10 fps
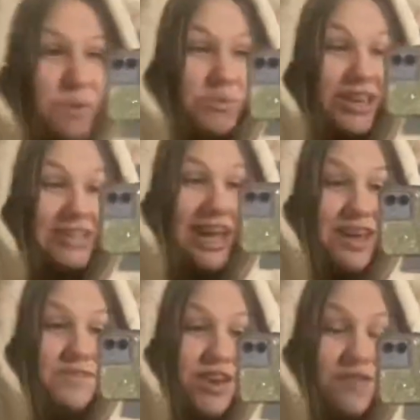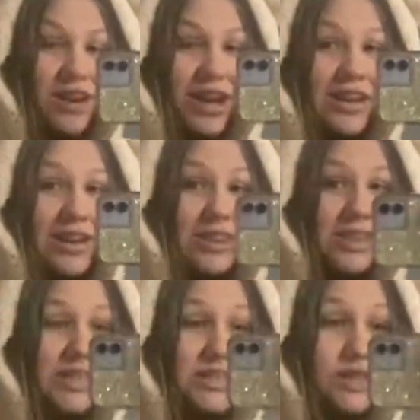because I have never had
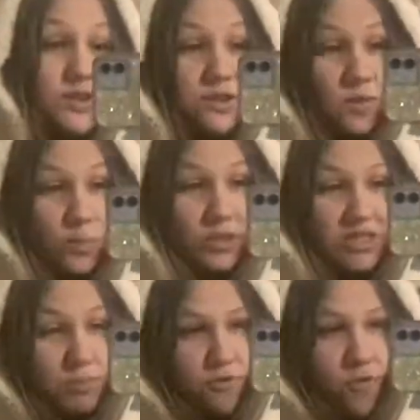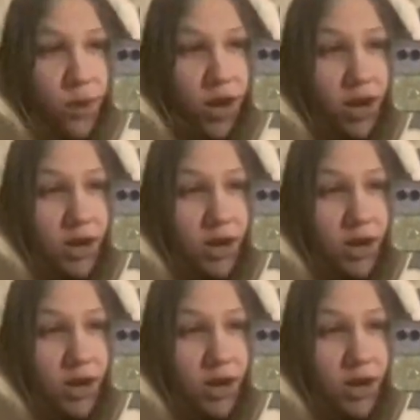this cute of a onesie before.